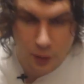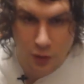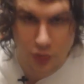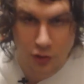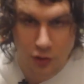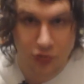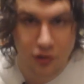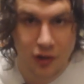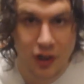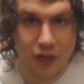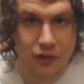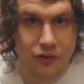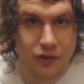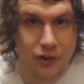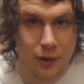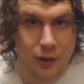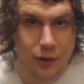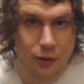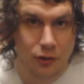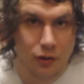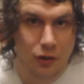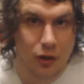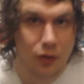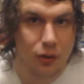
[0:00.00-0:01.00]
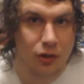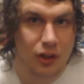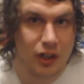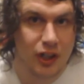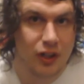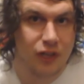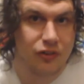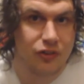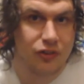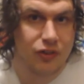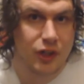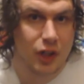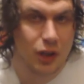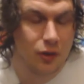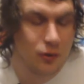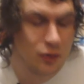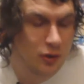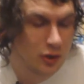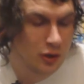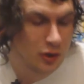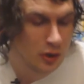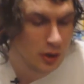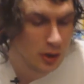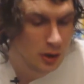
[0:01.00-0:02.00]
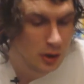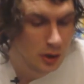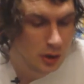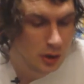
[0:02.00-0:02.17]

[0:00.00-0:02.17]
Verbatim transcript: Stoke-on-Trent, so it's locally Stoke,